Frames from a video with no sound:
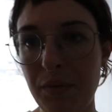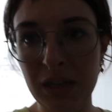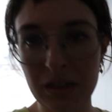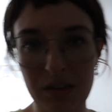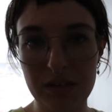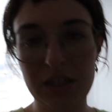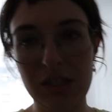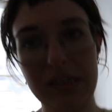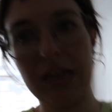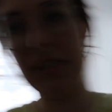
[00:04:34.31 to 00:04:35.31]
We can literally
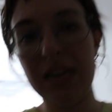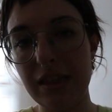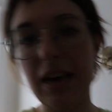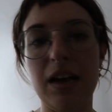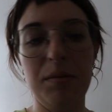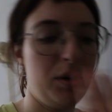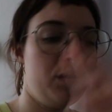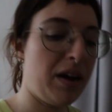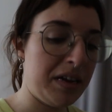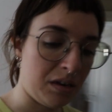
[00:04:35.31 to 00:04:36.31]
just like take that and put
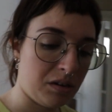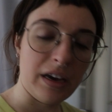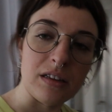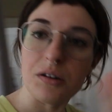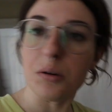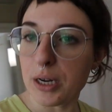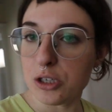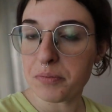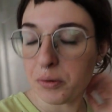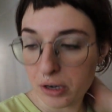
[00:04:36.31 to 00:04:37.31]
it right in our like little
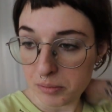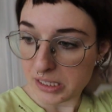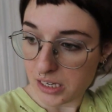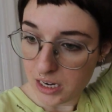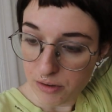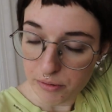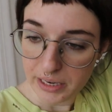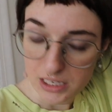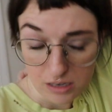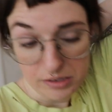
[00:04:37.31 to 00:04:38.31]
bedroom that we're gonna be staying in when we
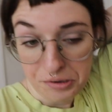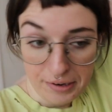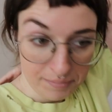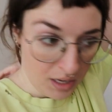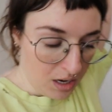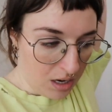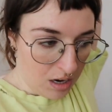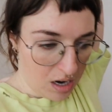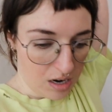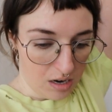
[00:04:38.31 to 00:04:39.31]
get to Arizona.
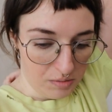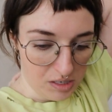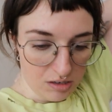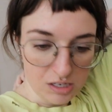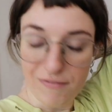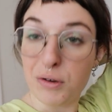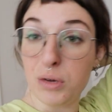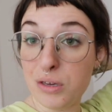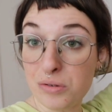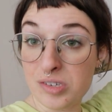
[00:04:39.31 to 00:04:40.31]
It's all stuff that
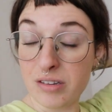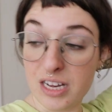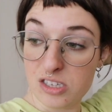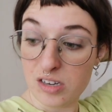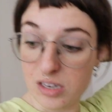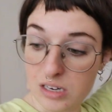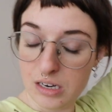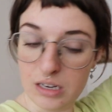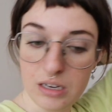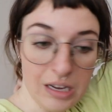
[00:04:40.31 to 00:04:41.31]
we use, so that's good.
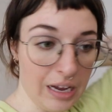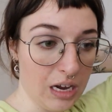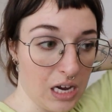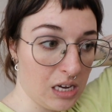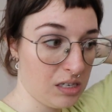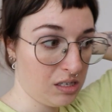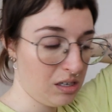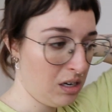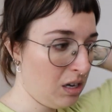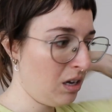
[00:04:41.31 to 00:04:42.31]
And
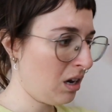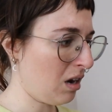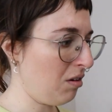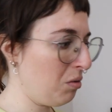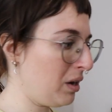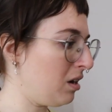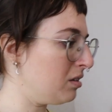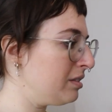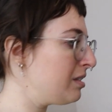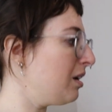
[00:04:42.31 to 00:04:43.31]
I don't know what
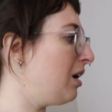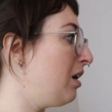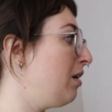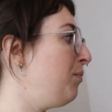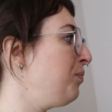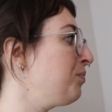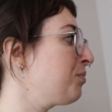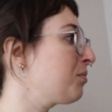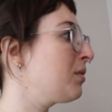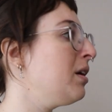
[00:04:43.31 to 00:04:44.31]
else.
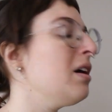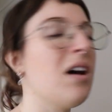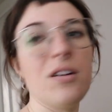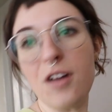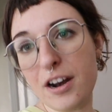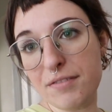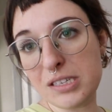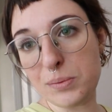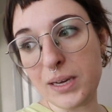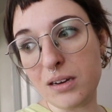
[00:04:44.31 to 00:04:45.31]
A lot of
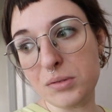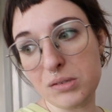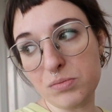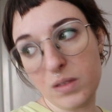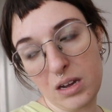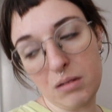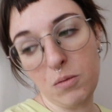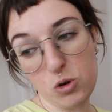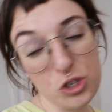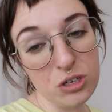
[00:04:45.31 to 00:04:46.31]
this week was like
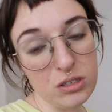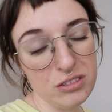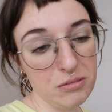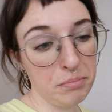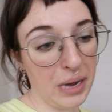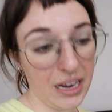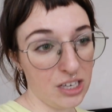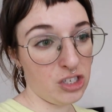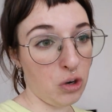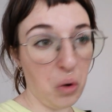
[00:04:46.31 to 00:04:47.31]
emotional
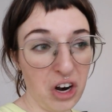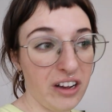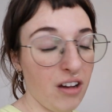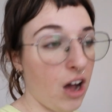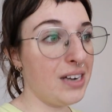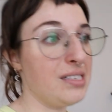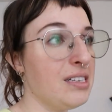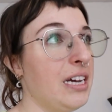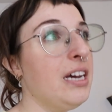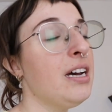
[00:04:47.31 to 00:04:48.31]
baggage and work,
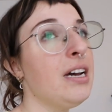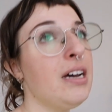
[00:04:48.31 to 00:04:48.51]
honestly.